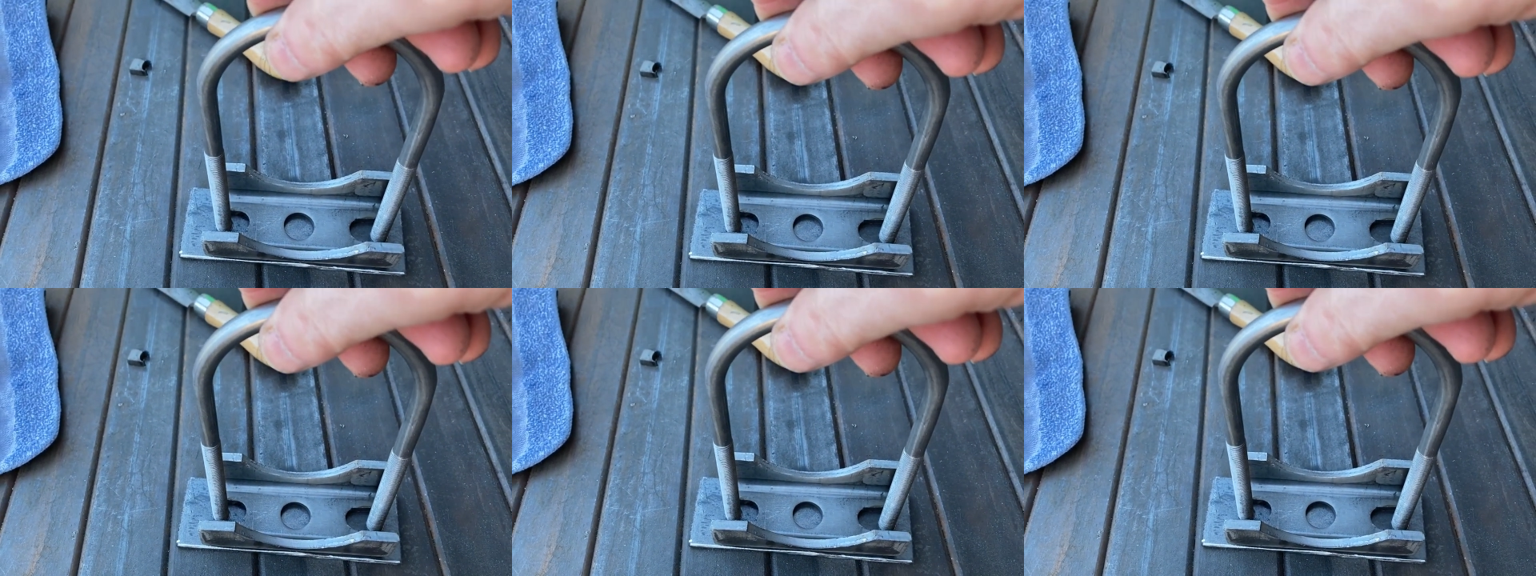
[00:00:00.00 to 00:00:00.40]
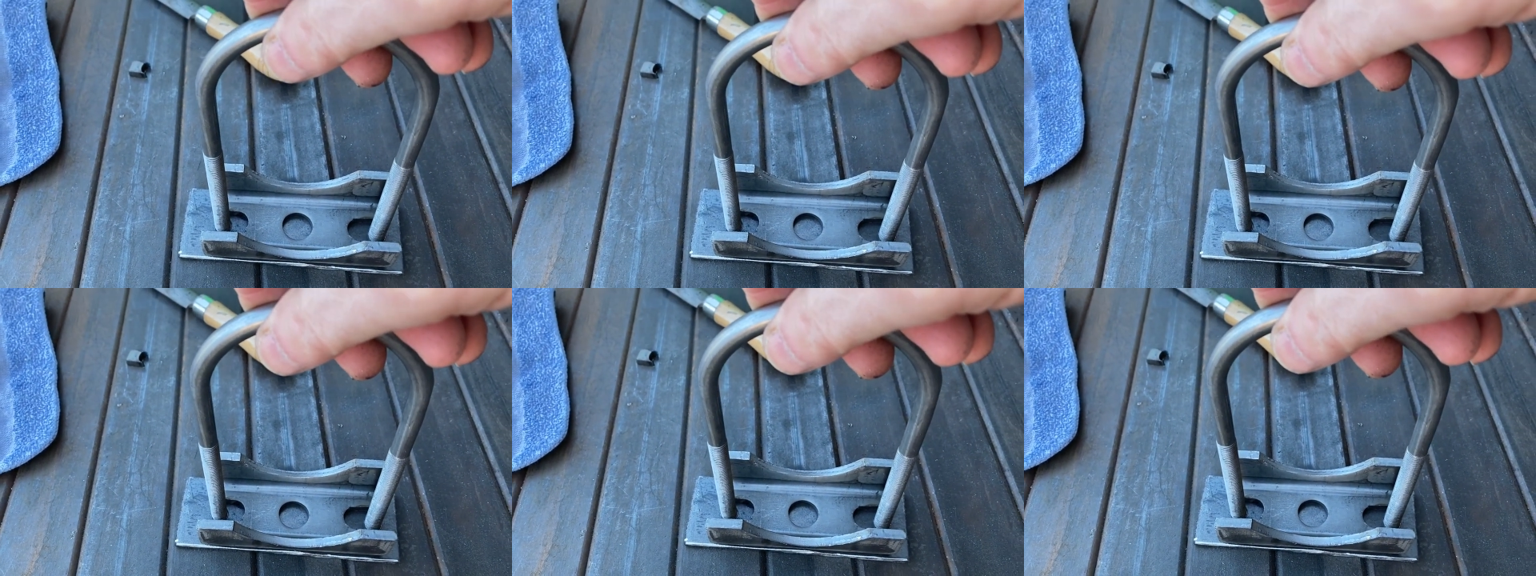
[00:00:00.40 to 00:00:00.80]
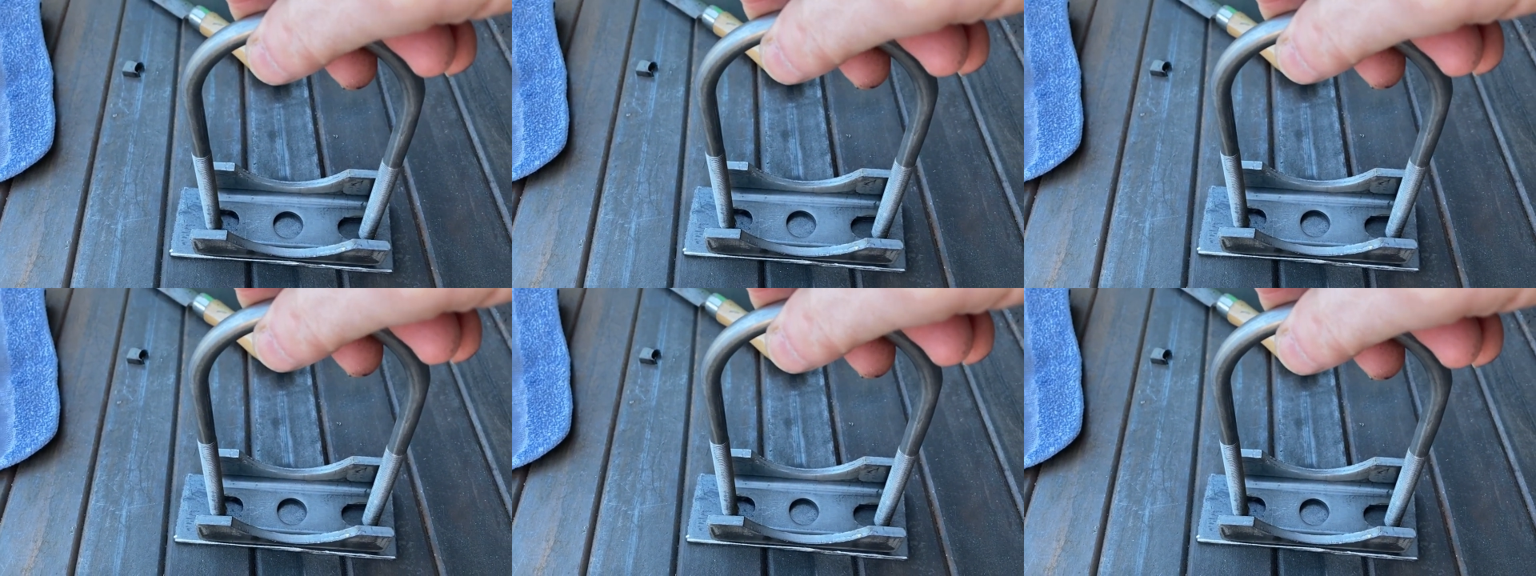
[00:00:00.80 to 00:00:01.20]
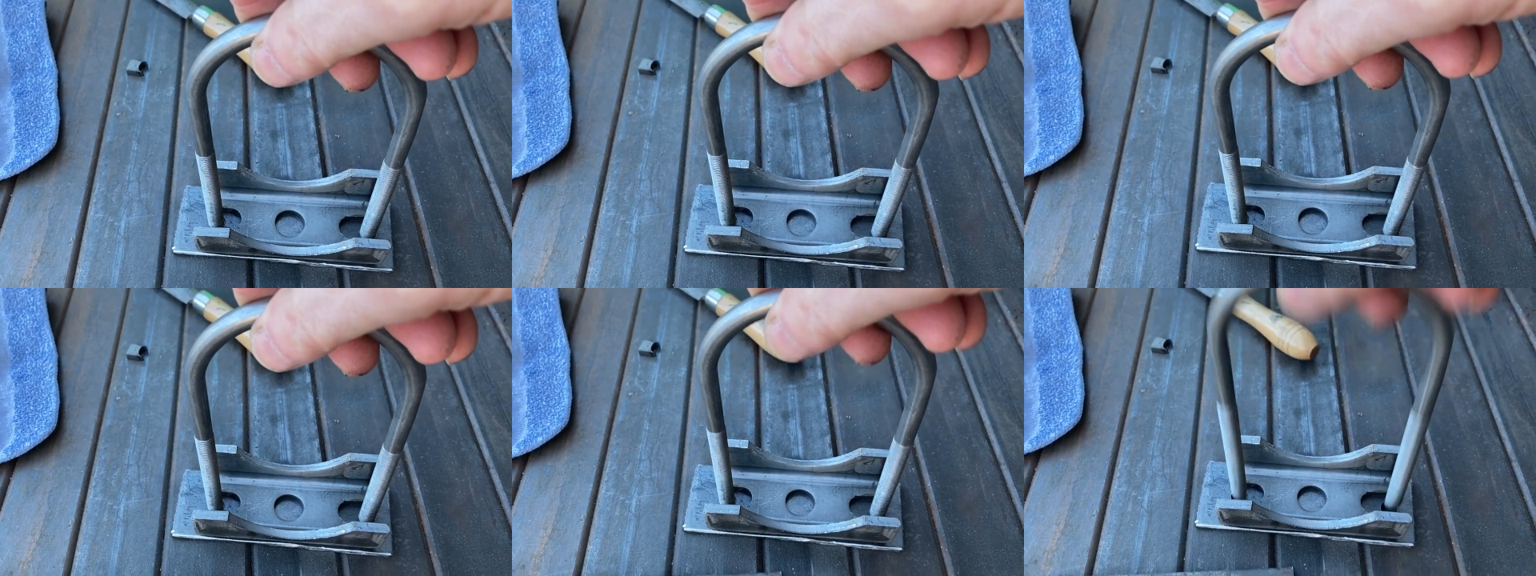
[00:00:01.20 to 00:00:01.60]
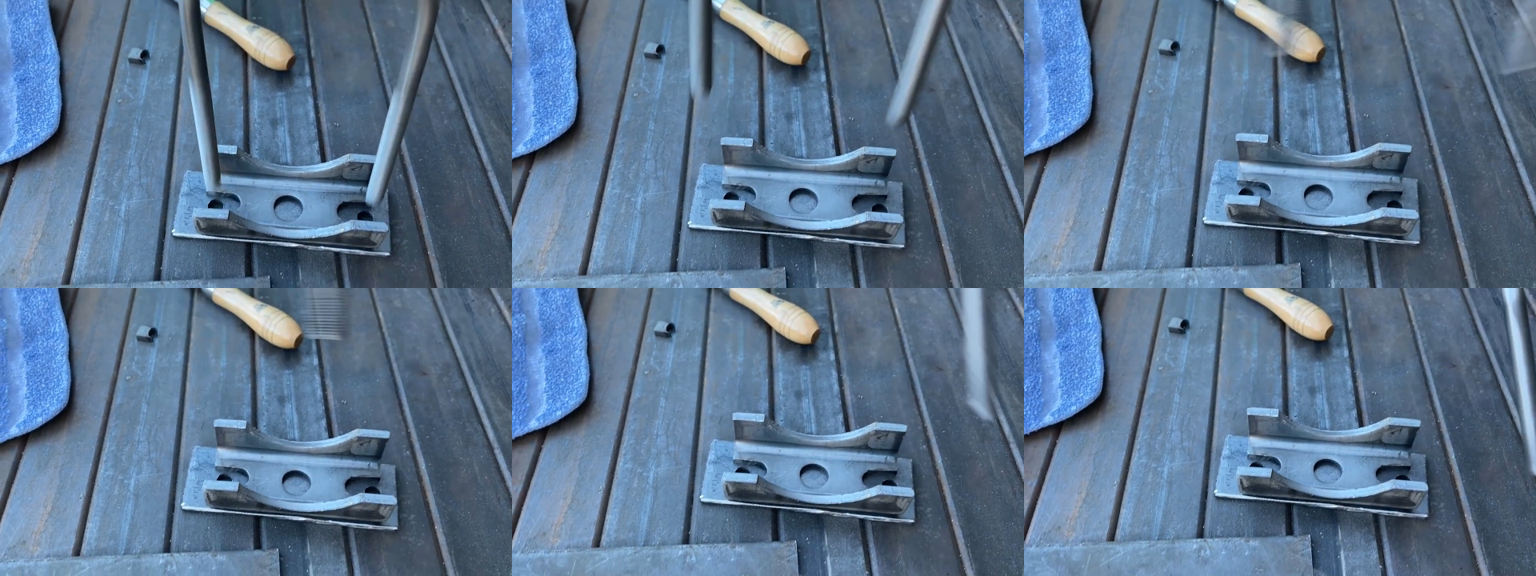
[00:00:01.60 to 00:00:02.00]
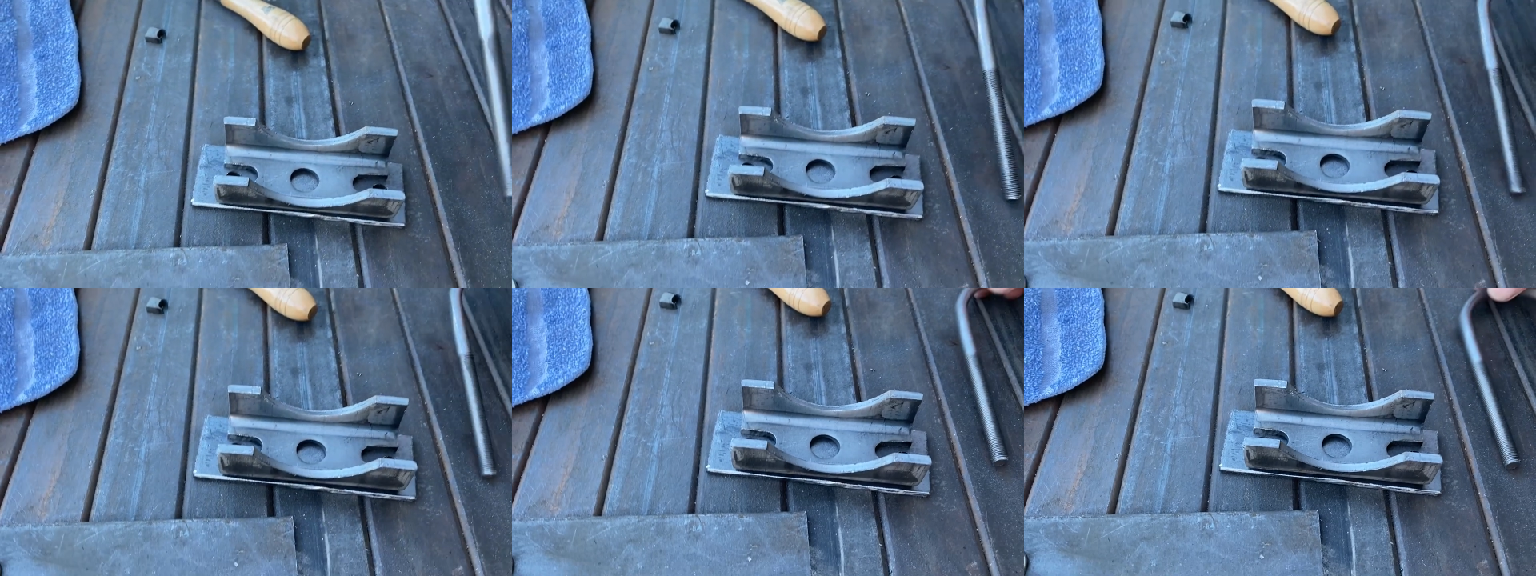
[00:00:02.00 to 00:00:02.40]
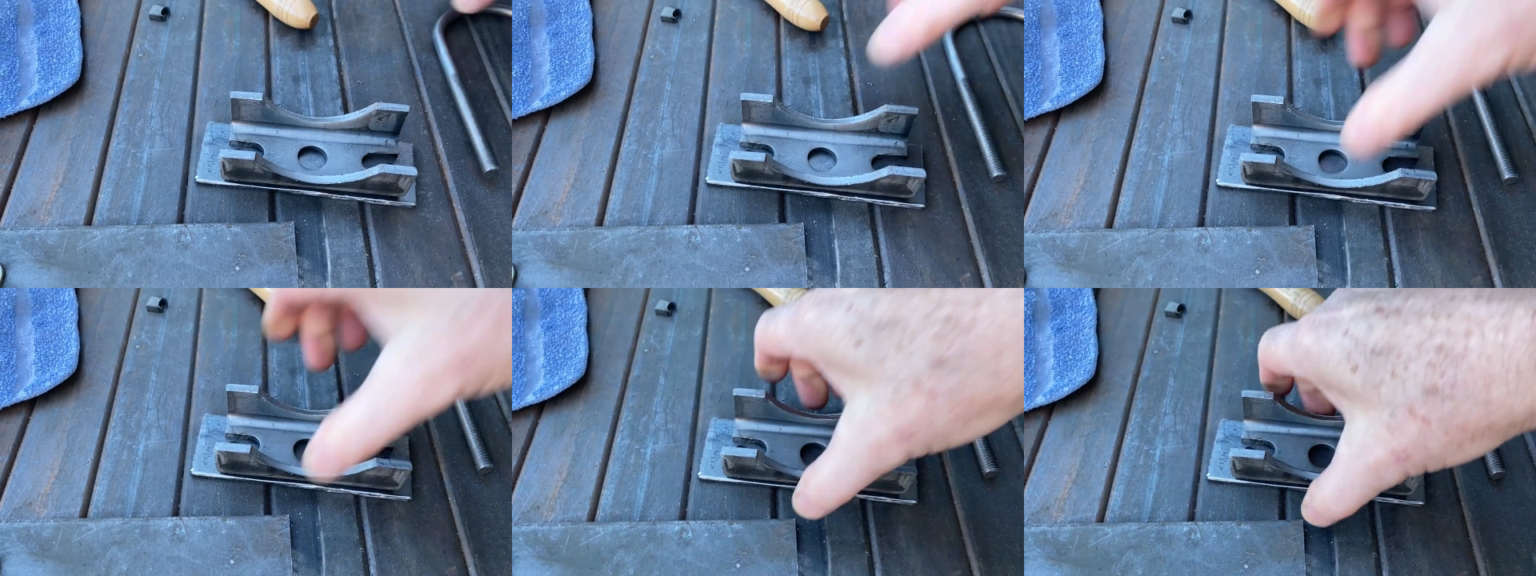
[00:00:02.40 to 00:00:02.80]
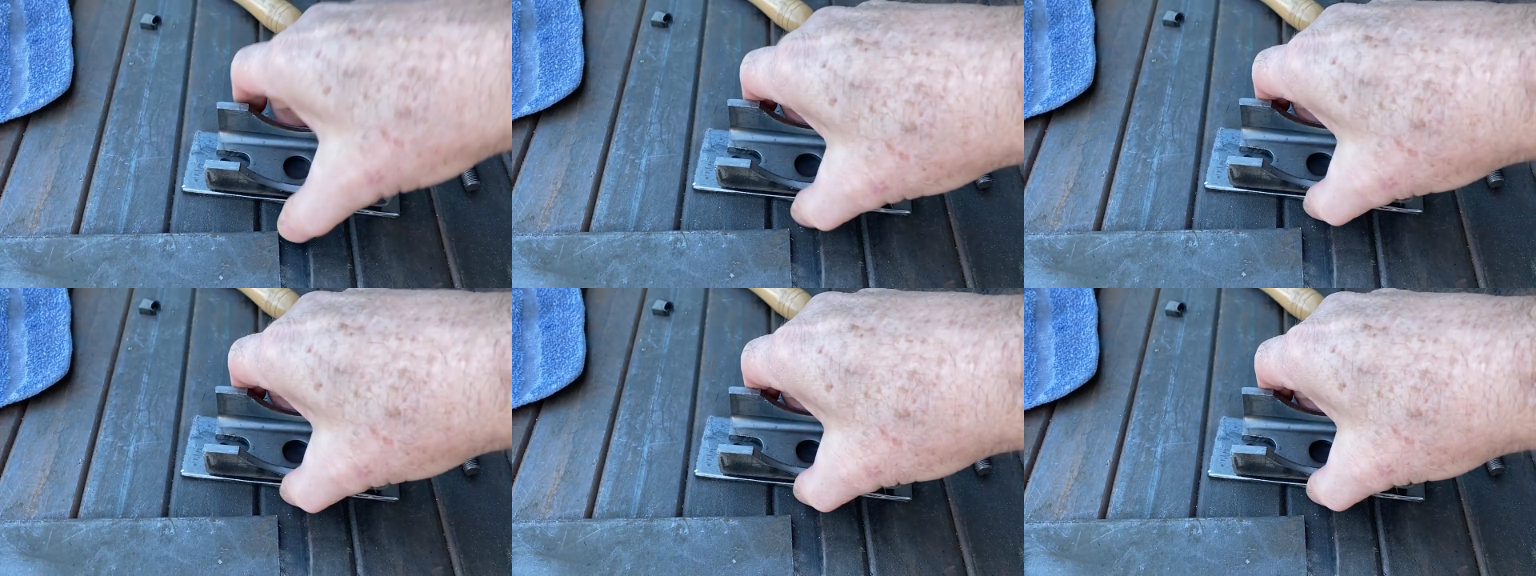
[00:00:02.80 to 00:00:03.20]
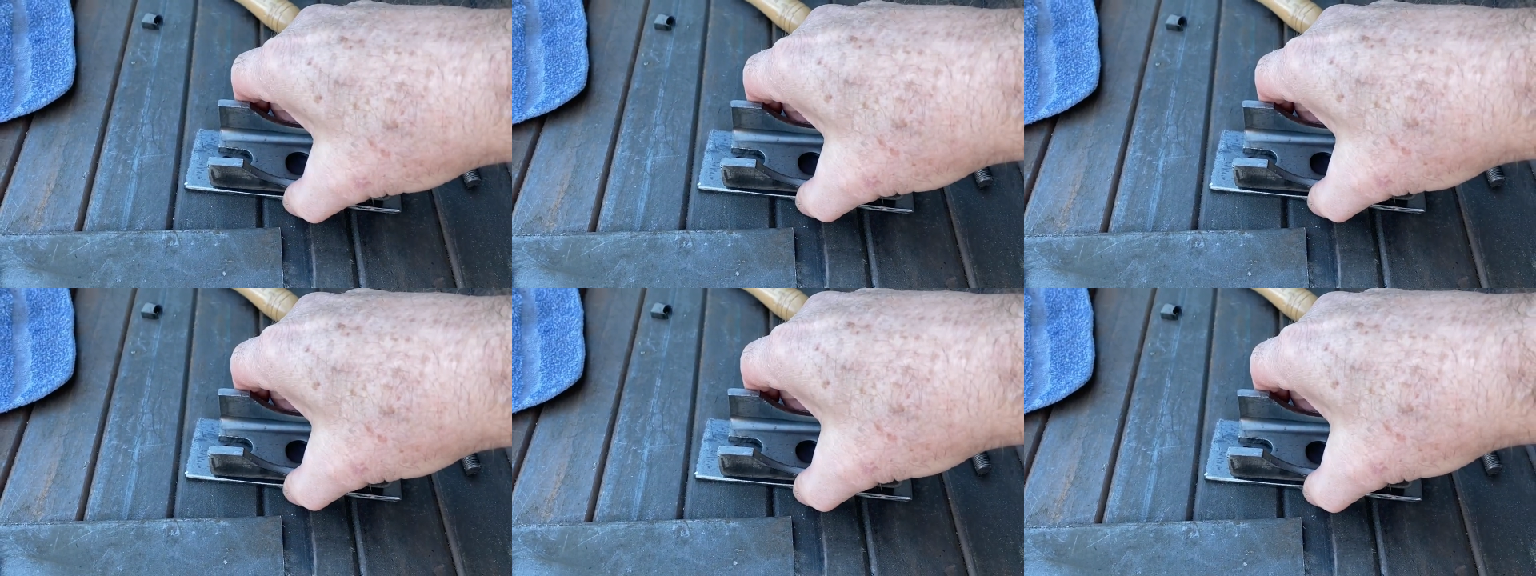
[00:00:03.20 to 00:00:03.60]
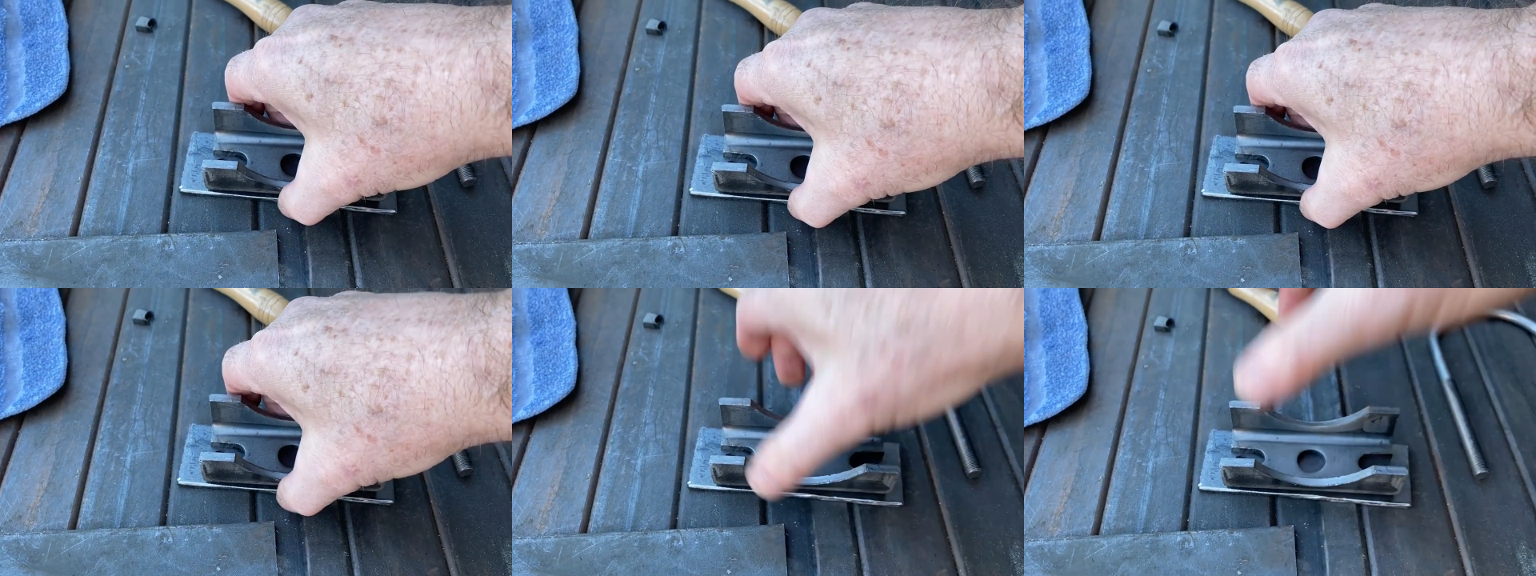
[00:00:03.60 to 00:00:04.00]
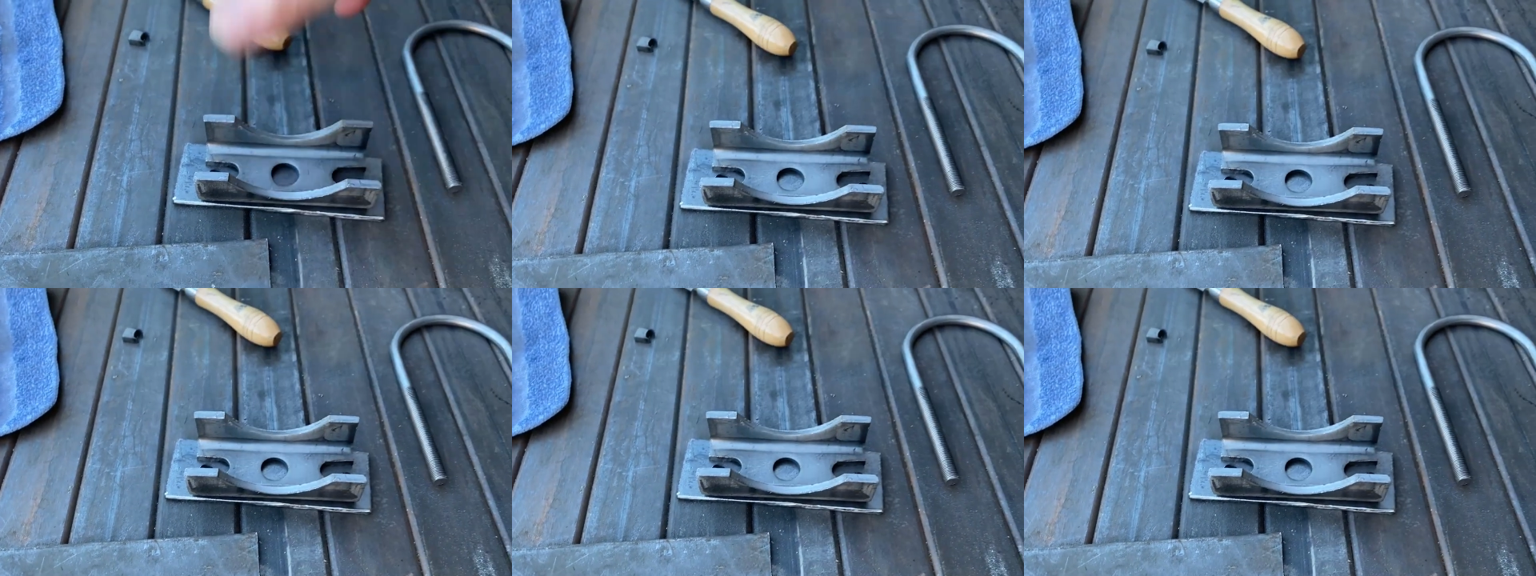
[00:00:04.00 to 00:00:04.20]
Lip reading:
(no speaker visible)